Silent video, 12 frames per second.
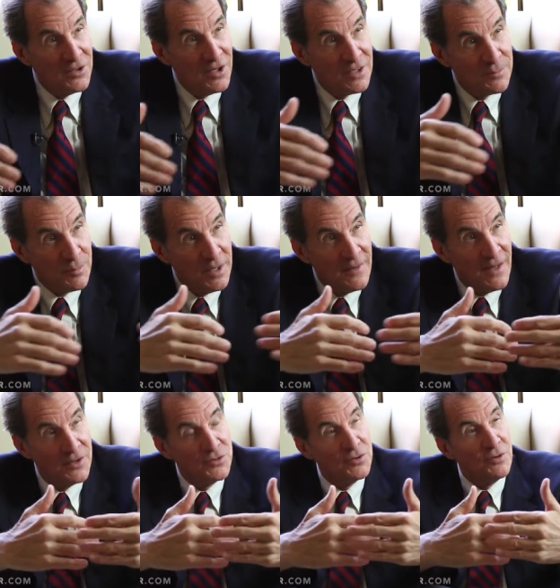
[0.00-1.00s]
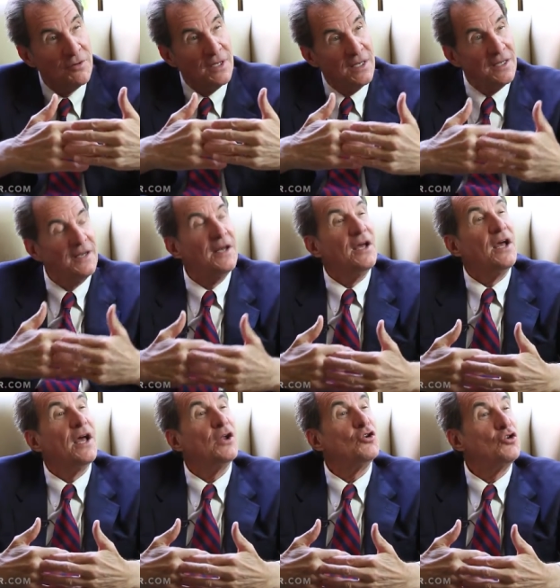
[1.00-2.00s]
just bring that jury in
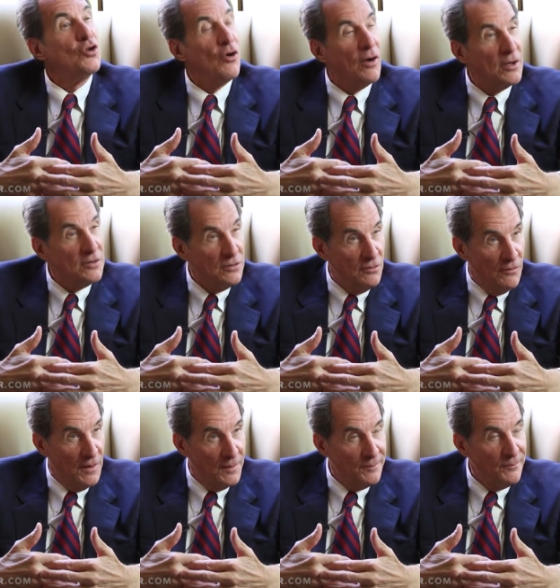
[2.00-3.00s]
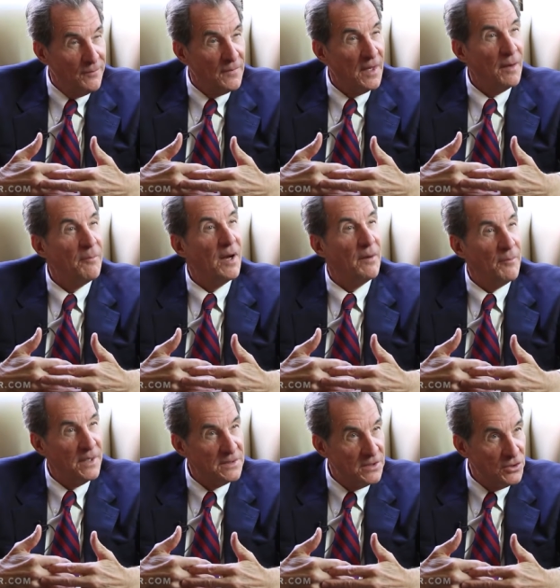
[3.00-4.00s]
and talk to them
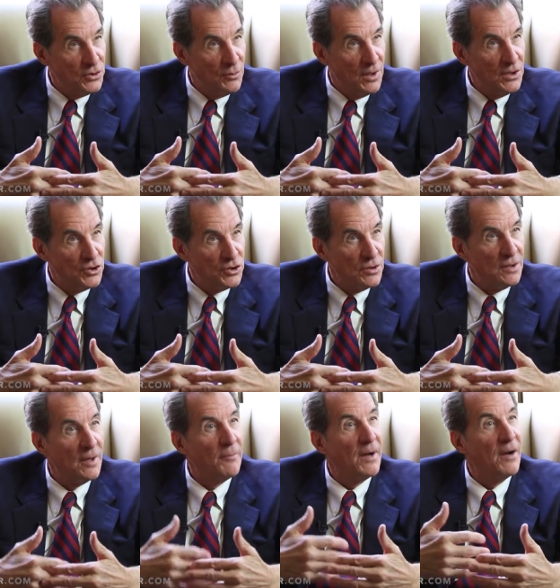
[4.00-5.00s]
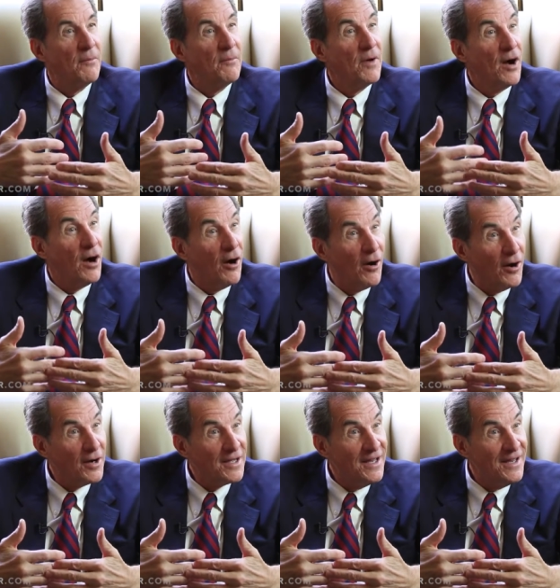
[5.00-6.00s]
about my situation, about
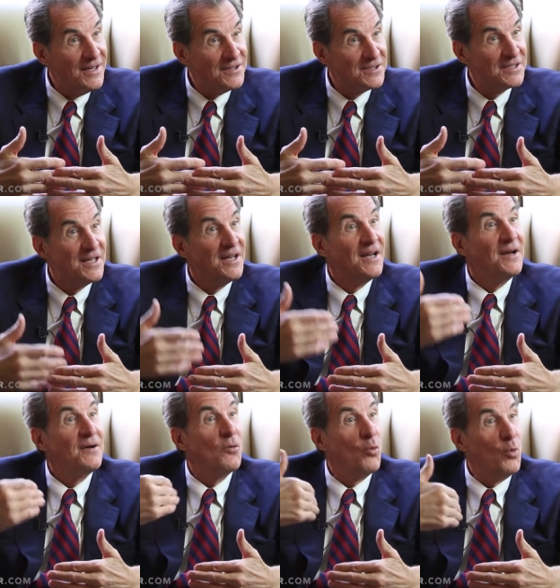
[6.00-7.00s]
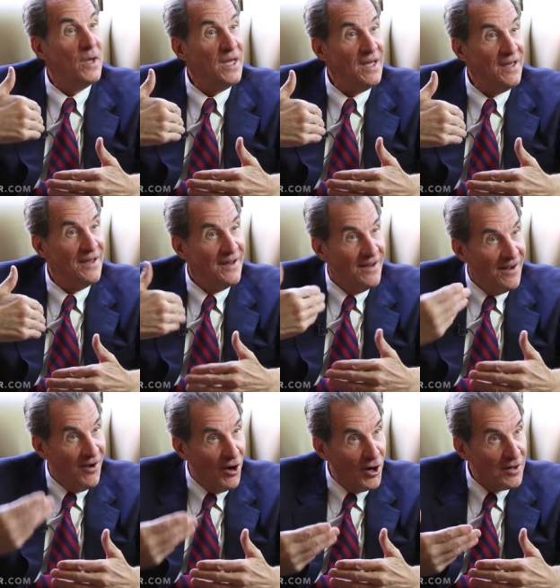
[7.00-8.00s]
our case,
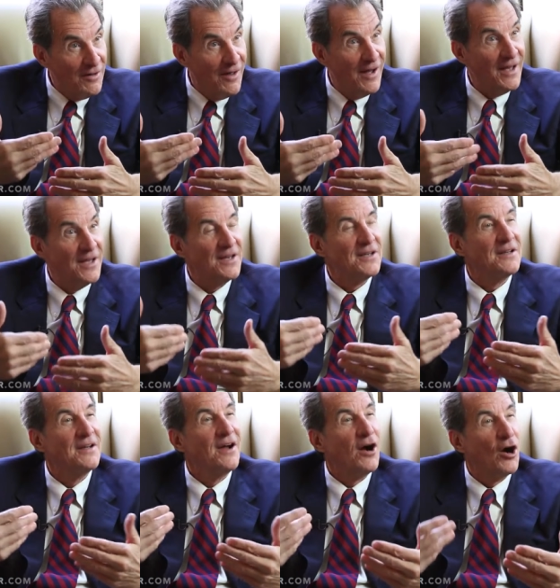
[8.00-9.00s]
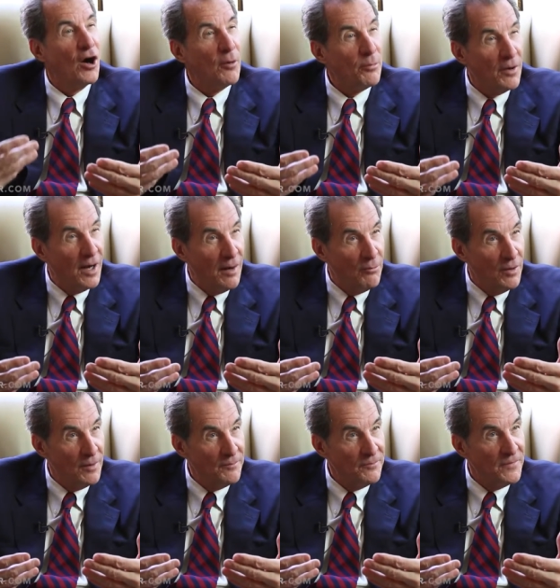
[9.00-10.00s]
our client, our
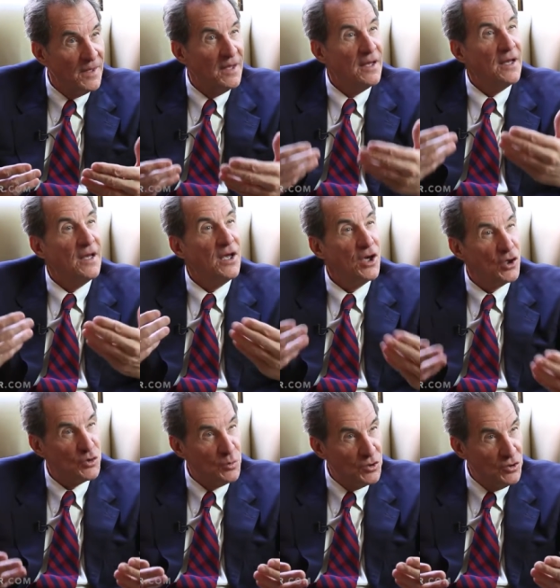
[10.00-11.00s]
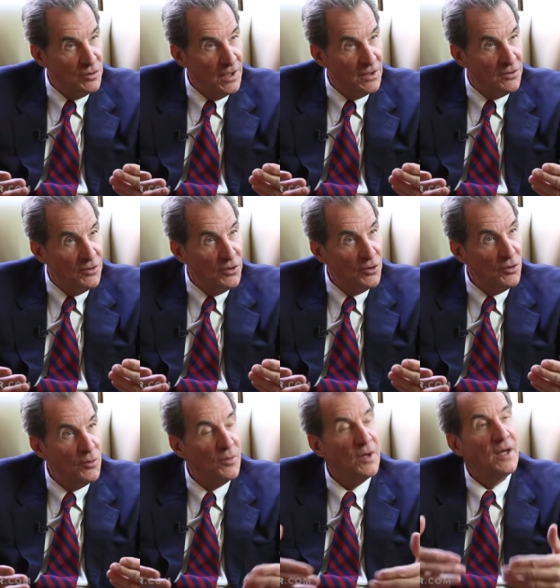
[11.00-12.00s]
problem. Here's what you need to
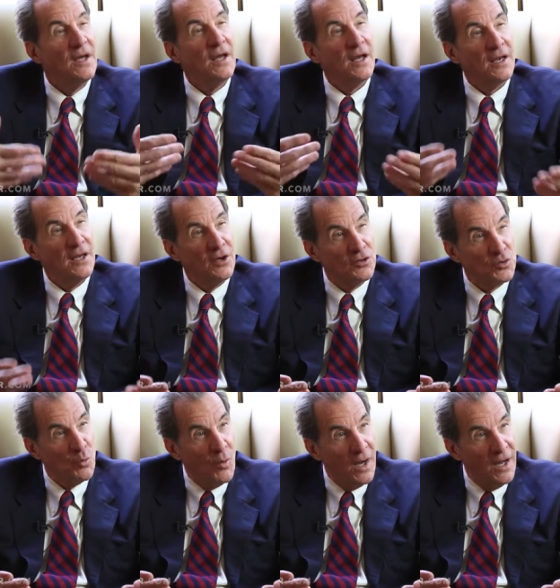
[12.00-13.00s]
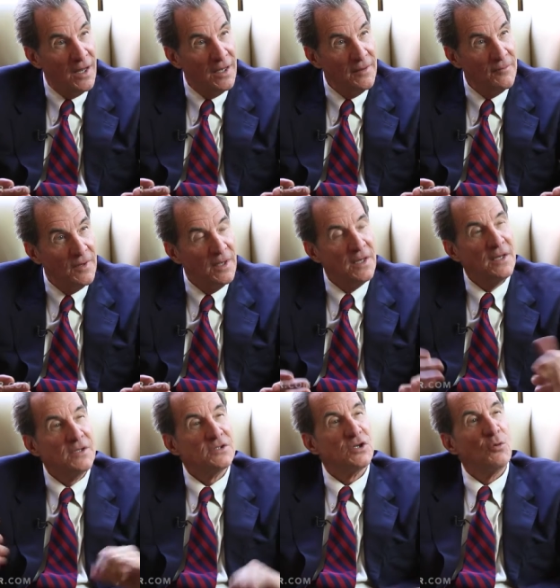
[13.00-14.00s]
do, and here's why.
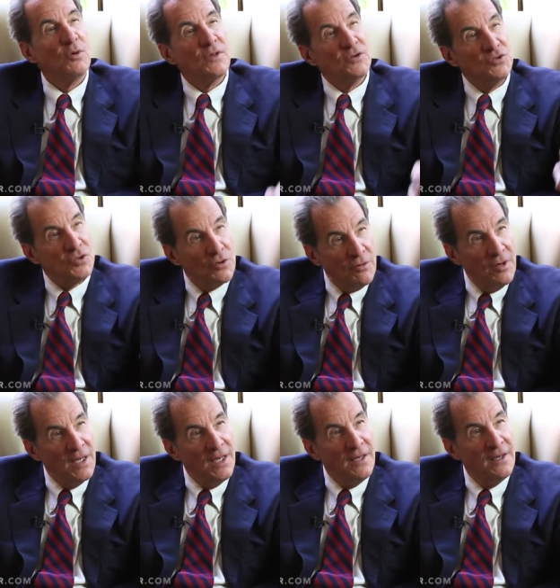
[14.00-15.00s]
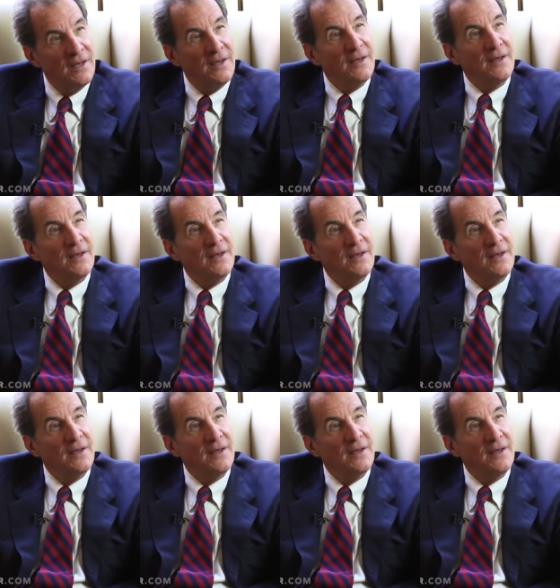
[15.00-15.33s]
So with a jury,